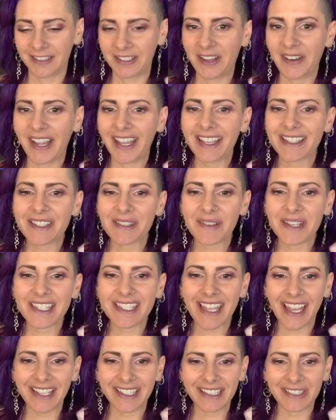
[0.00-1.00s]
No, I get so
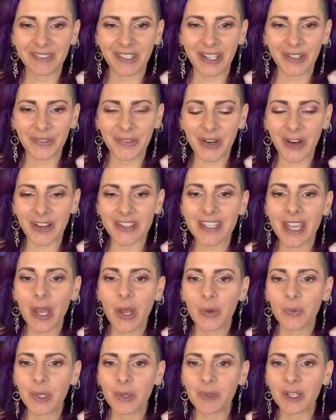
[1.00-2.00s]
excited when it works.
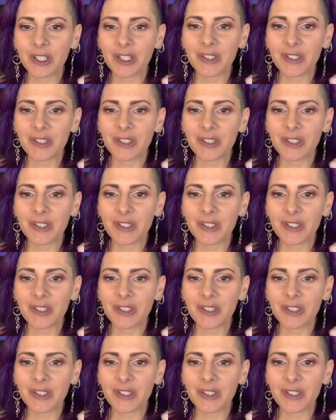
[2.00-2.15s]
We were